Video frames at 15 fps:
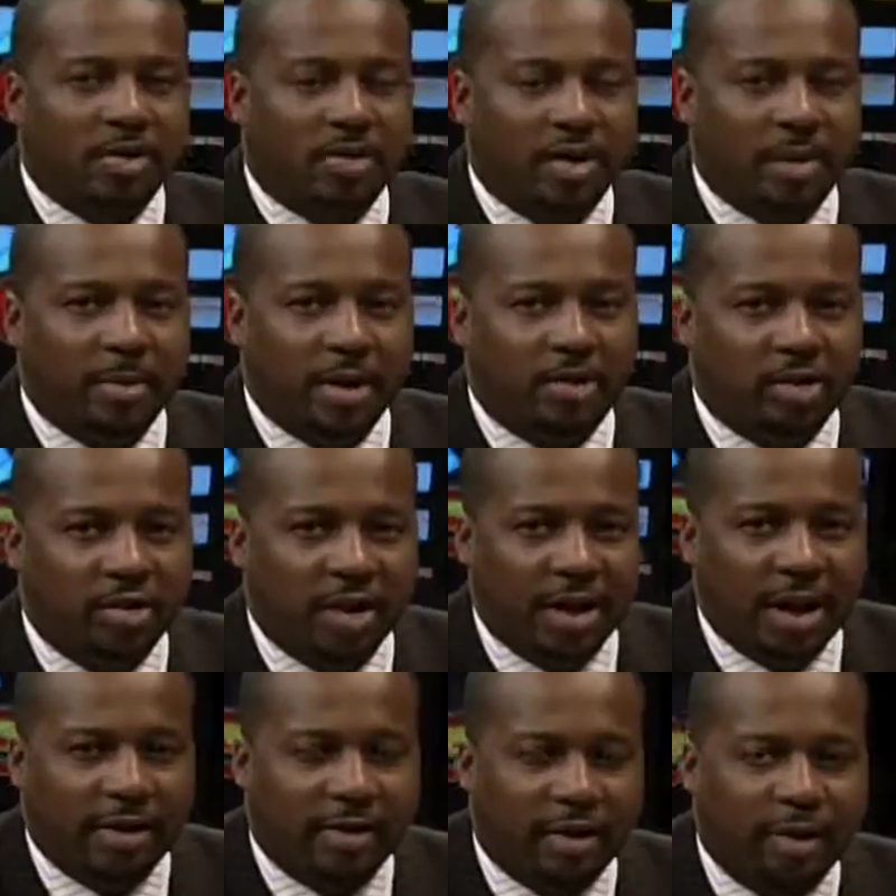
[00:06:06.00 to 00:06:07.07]
again, make sure you get
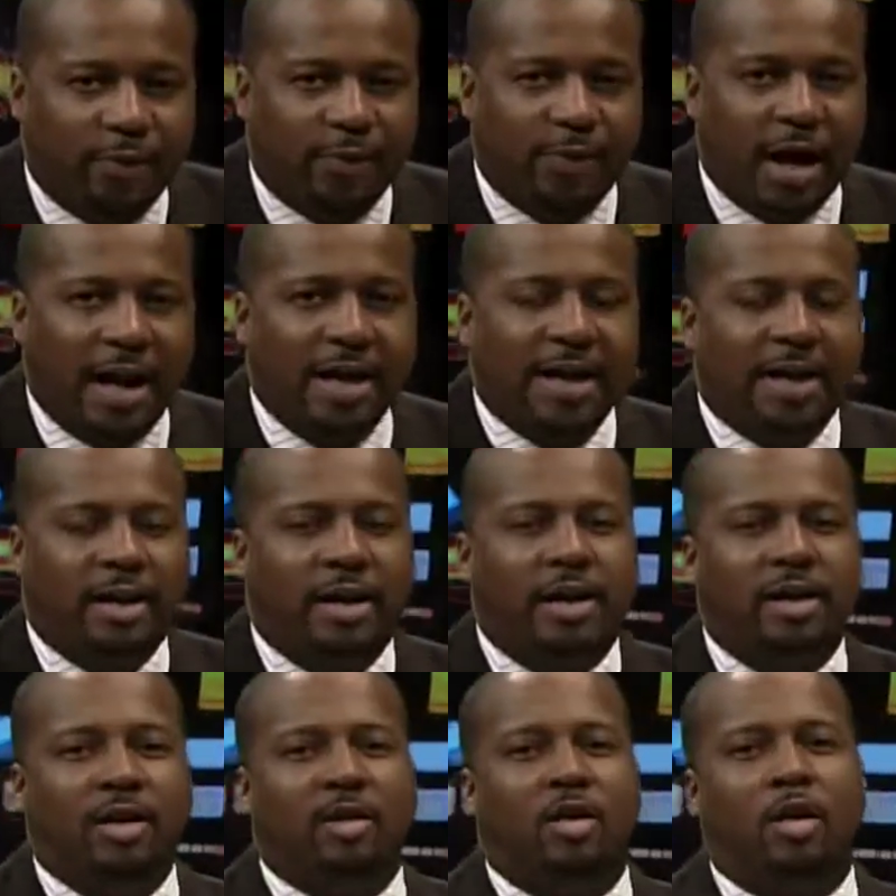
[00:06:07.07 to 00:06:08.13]
out there on Friday at
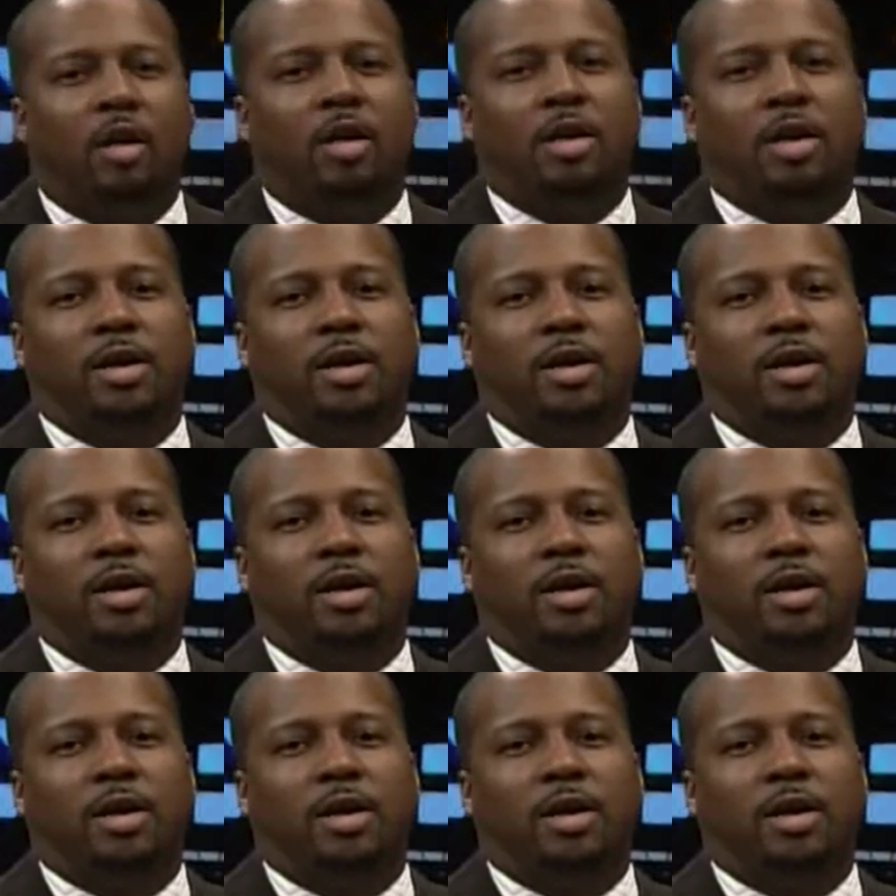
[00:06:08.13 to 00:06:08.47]
Keaton Hall,